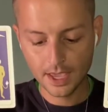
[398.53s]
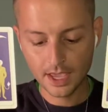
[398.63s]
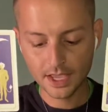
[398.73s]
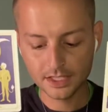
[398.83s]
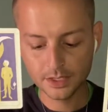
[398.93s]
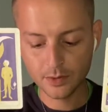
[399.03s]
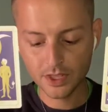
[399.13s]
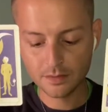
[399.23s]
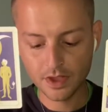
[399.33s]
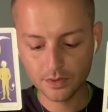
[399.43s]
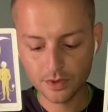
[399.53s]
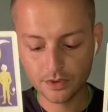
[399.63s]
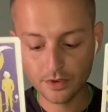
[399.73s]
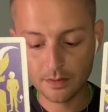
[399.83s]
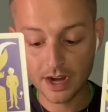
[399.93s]
it's this point in the month where they're
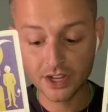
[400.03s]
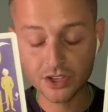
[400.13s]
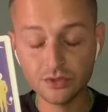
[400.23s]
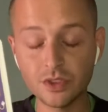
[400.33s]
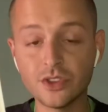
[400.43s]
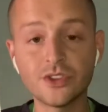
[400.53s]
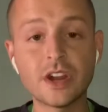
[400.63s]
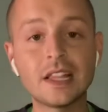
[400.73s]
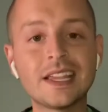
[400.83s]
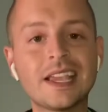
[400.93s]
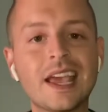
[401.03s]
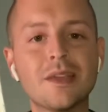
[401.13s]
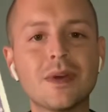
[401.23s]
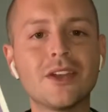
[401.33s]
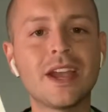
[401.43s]
reminding you you're not letting
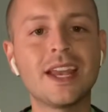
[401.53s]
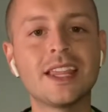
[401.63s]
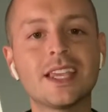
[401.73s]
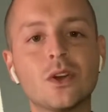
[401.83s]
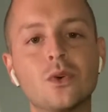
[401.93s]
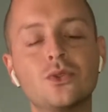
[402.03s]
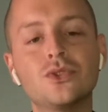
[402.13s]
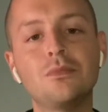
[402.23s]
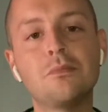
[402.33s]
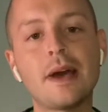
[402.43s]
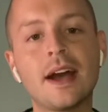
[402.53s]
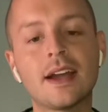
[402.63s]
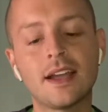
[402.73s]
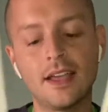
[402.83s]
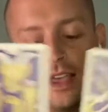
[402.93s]
anybody or anything hold you back.